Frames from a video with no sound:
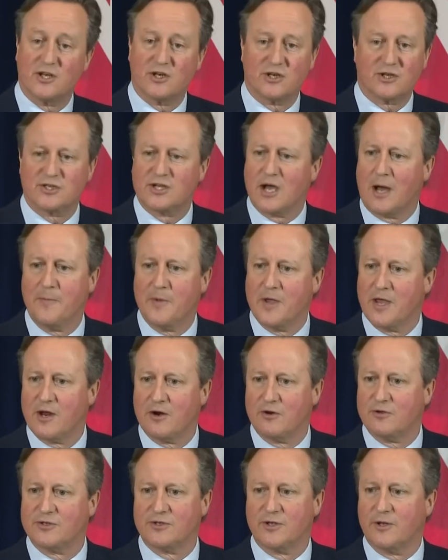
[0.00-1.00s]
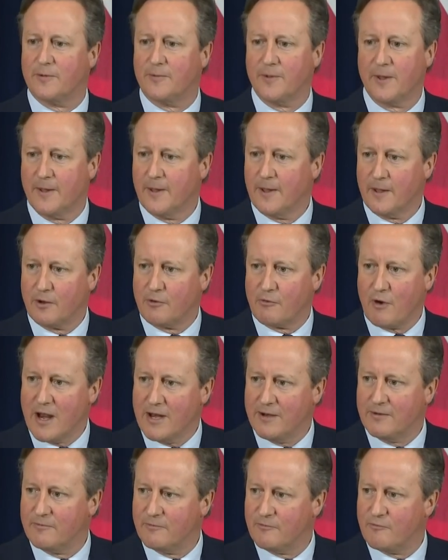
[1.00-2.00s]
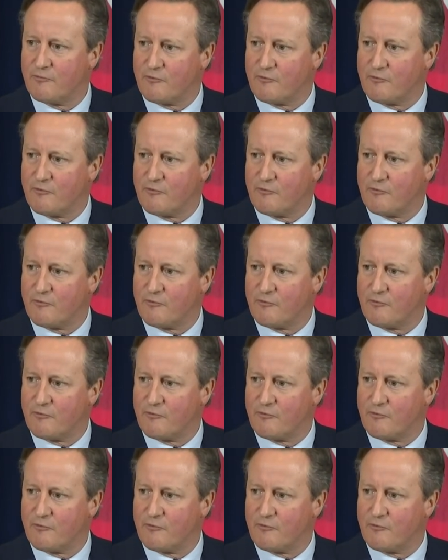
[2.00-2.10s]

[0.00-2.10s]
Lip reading: I just come here as a great